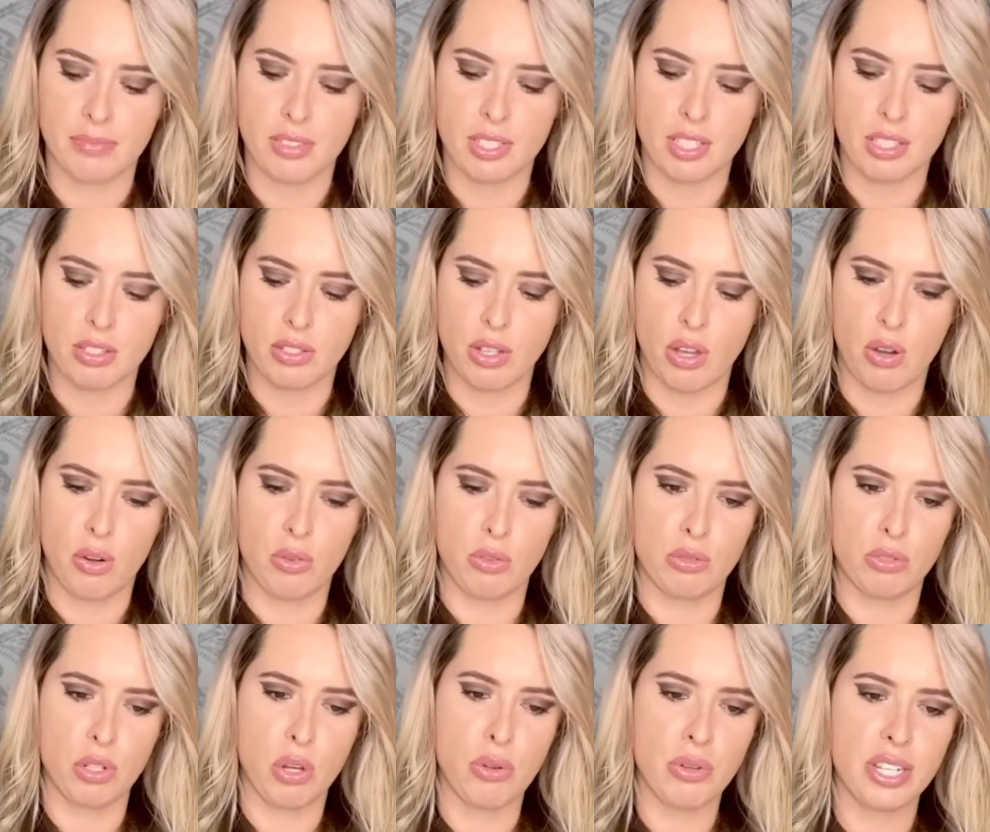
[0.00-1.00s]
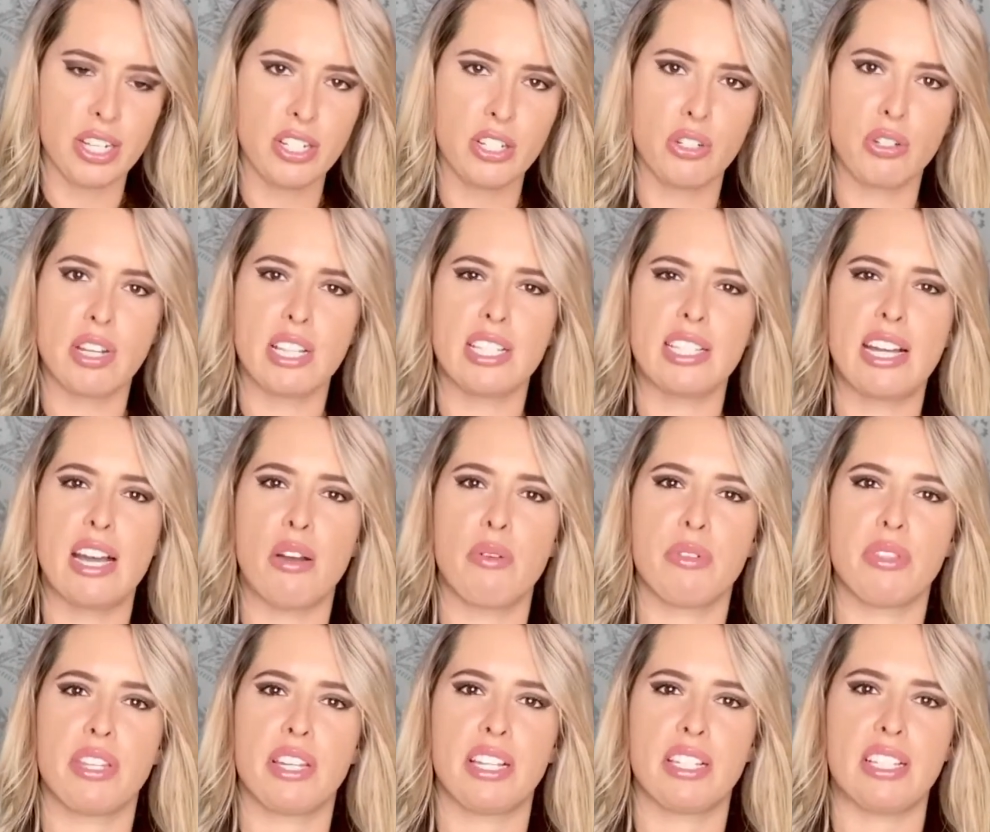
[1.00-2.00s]
So don't get stressed out with
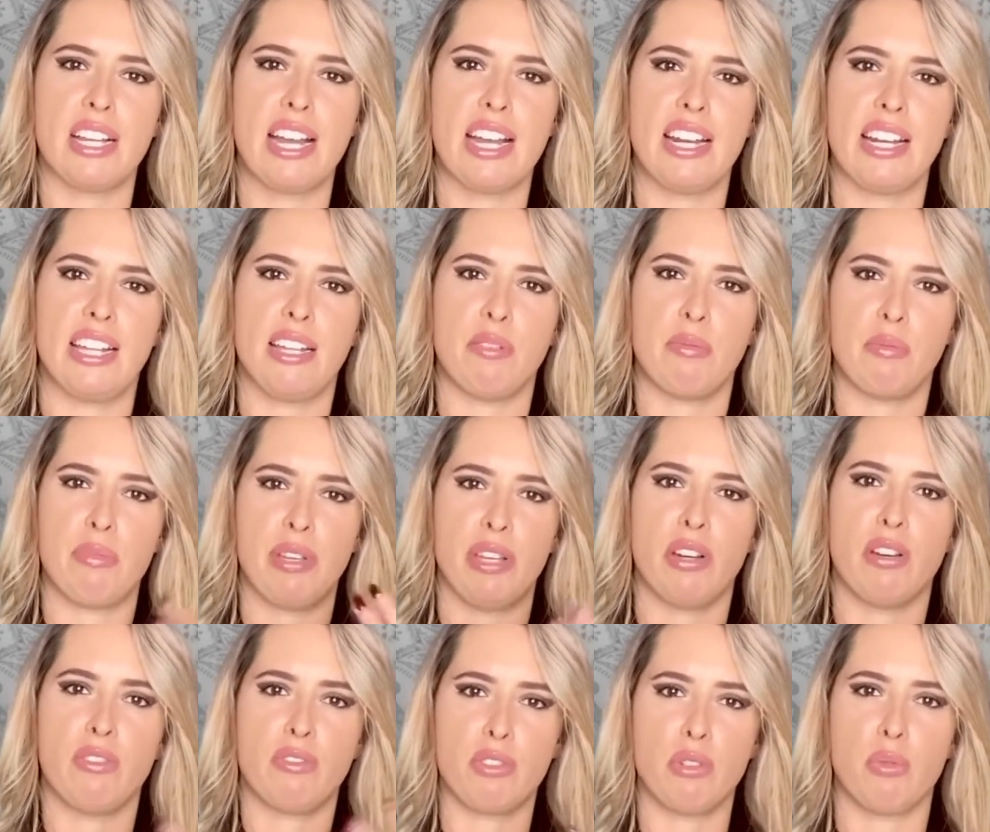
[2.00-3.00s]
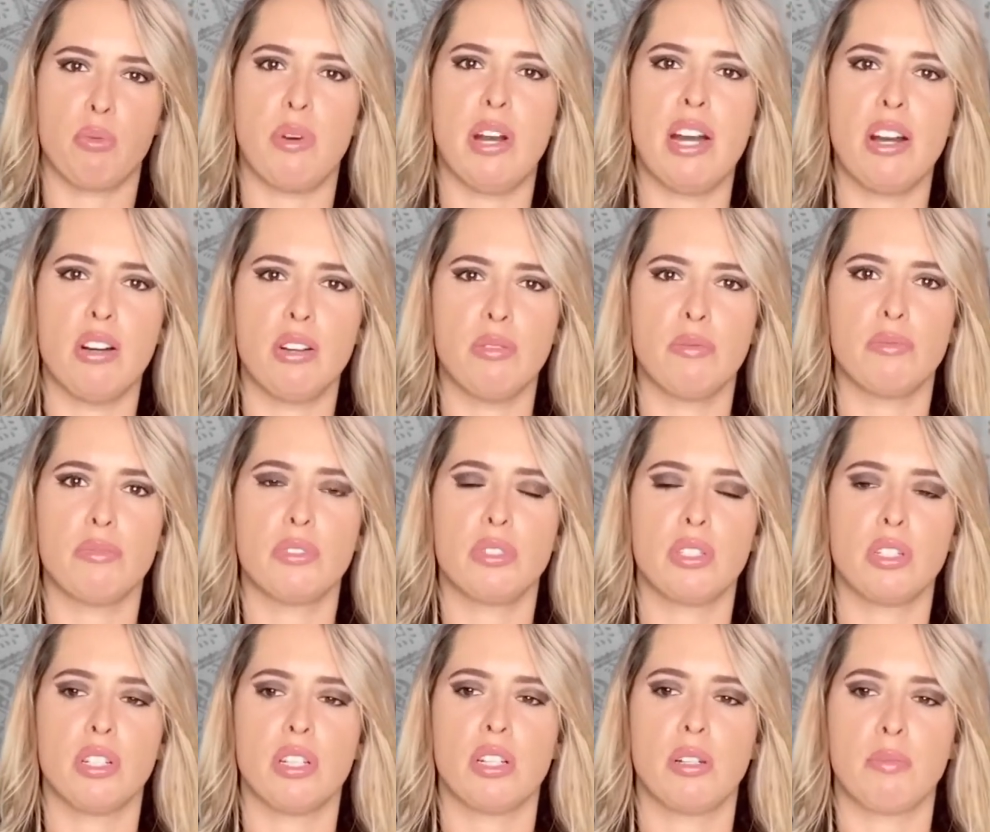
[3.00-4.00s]
anxiety and be overwhelmed,
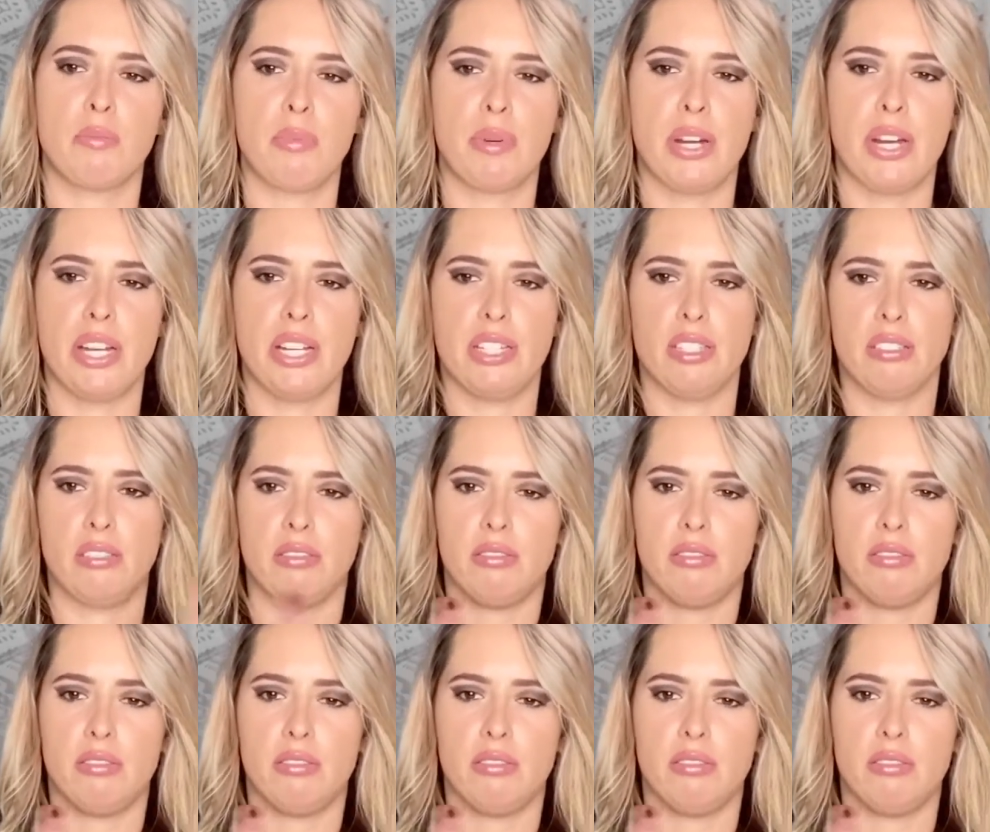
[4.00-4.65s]
but